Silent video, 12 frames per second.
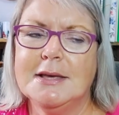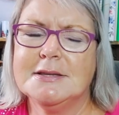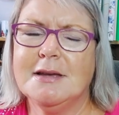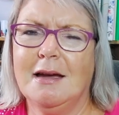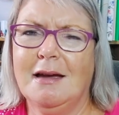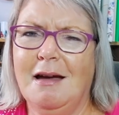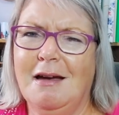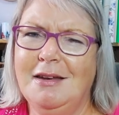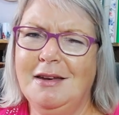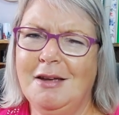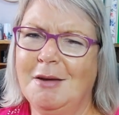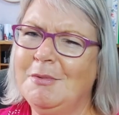So I'm
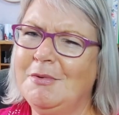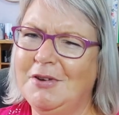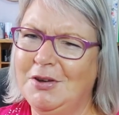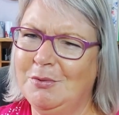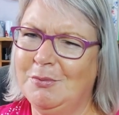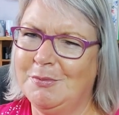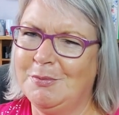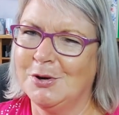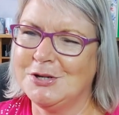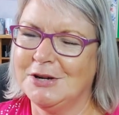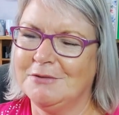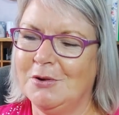not very good with
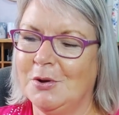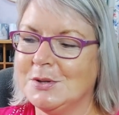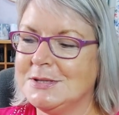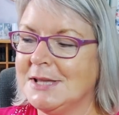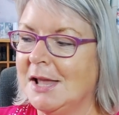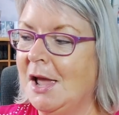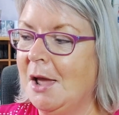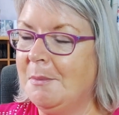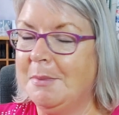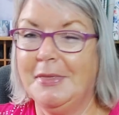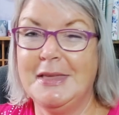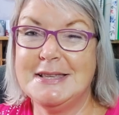project vlogs,
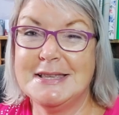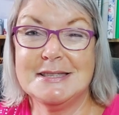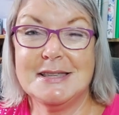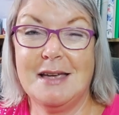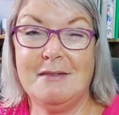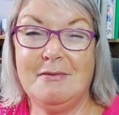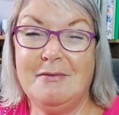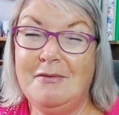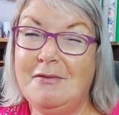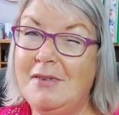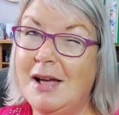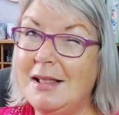but this is a
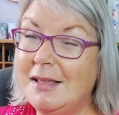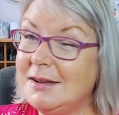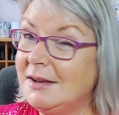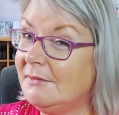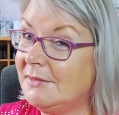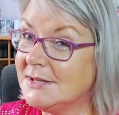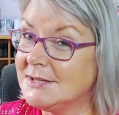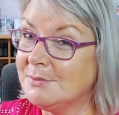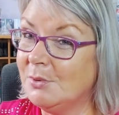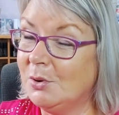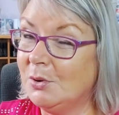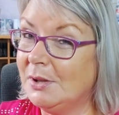relatively
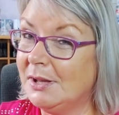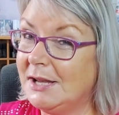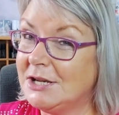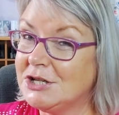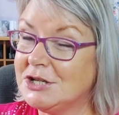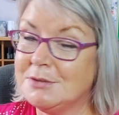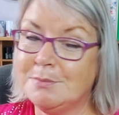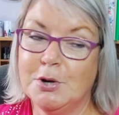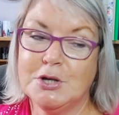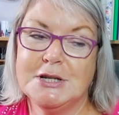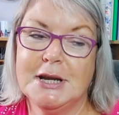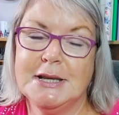small-ish
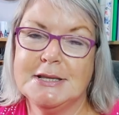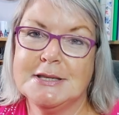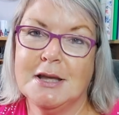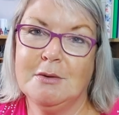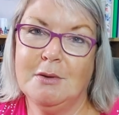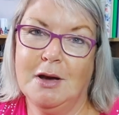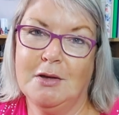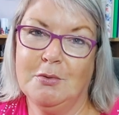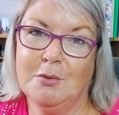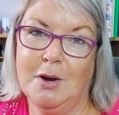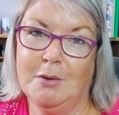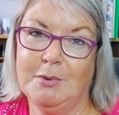project, so I
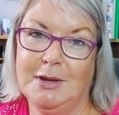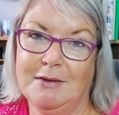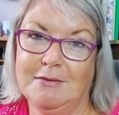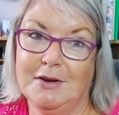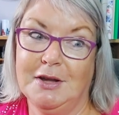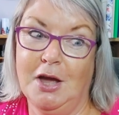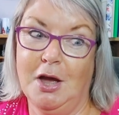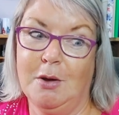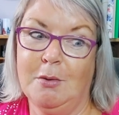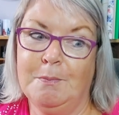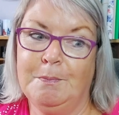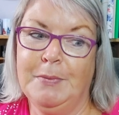thought I would give it a go.